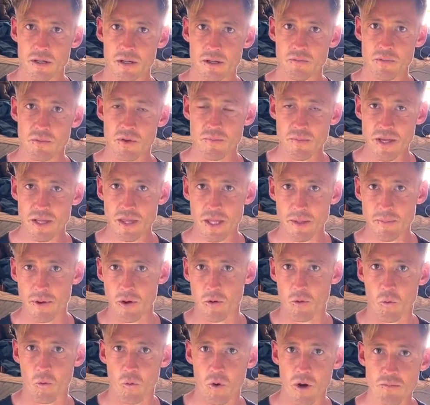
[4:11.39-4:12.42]
We meet them at
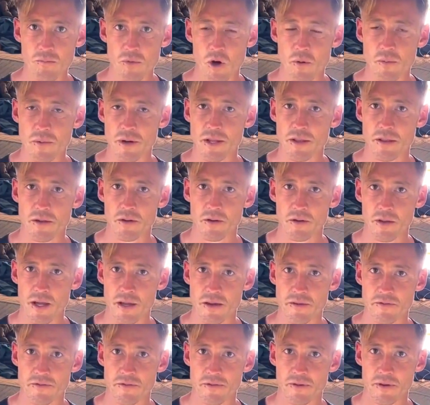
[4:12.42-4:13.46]
one moment in their
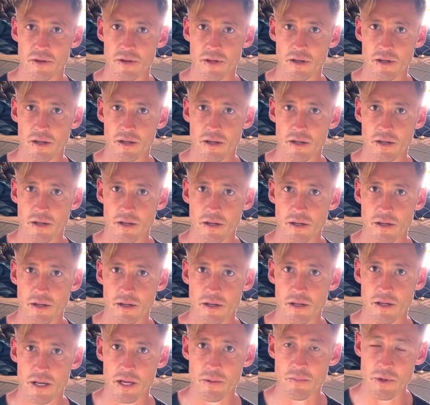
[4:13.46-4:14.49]
life,
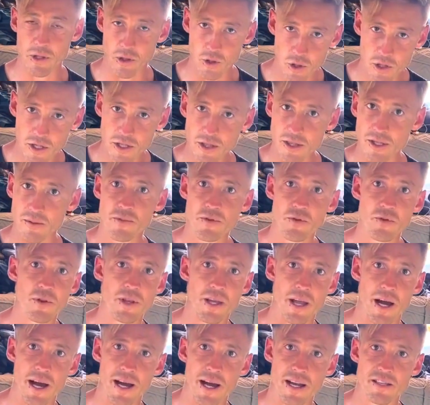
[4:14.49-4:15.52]
and we look at them through
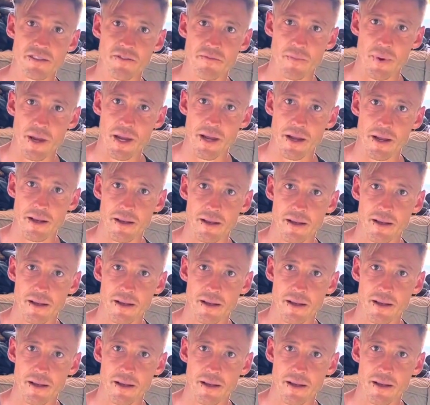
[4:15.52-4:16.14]
the eyes of man.